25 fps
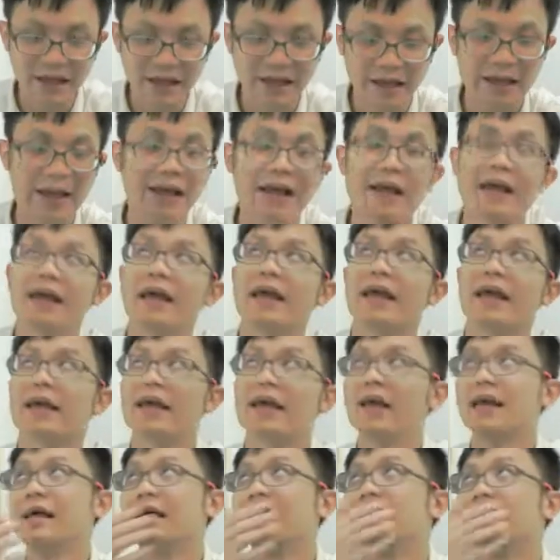
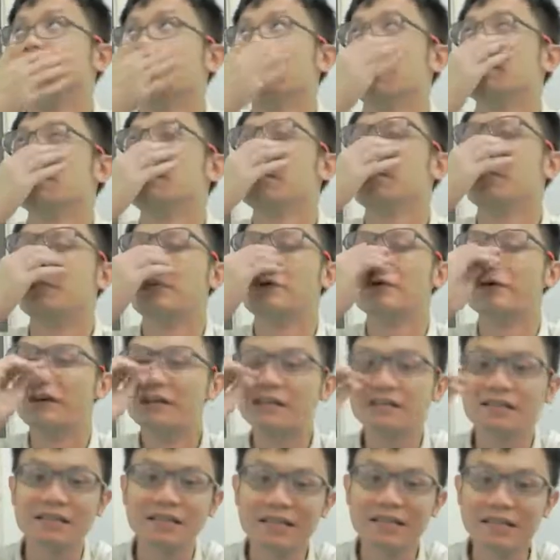And
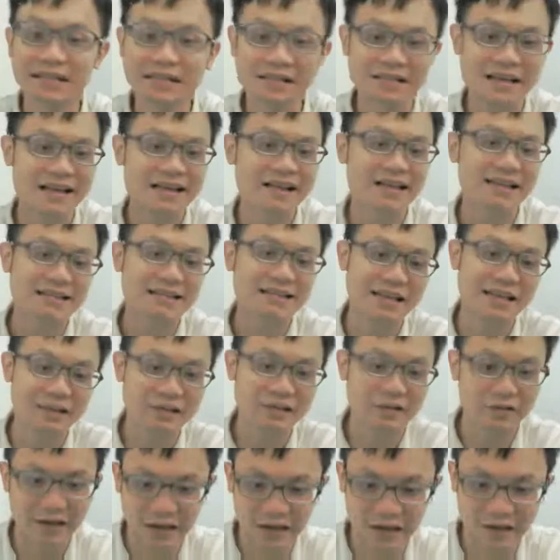previously the scientists say
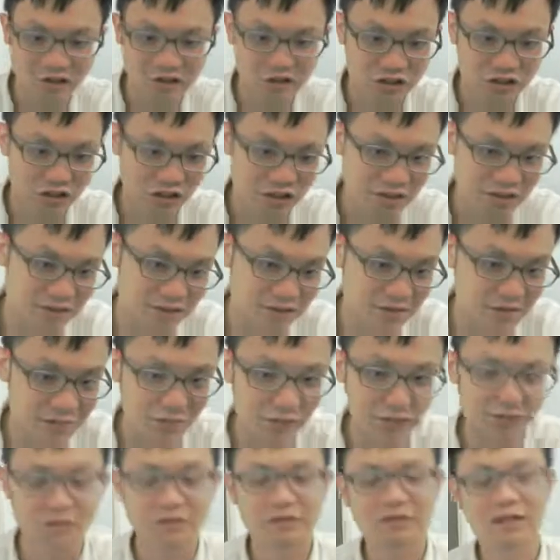you cannot change the
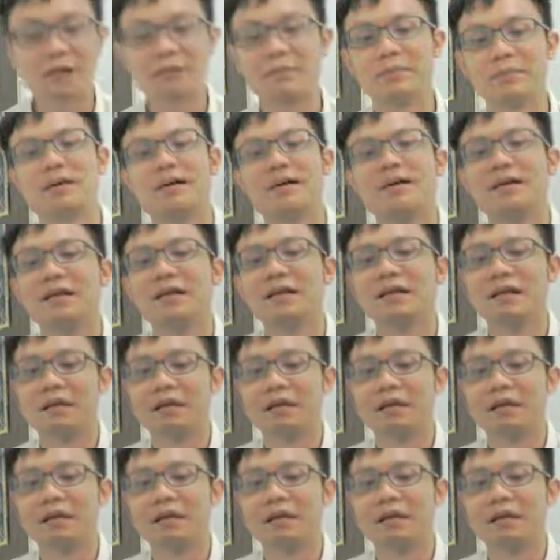proton number,